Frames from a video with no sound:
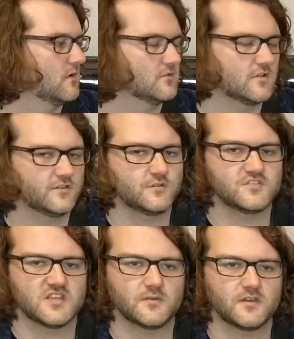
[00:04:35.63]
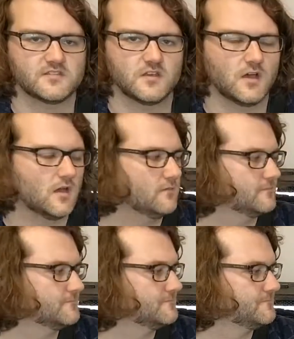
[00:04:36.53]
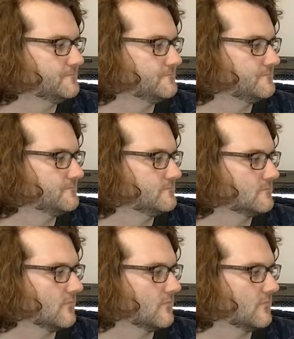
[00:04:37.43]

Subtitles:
I'll do tune my guitar, and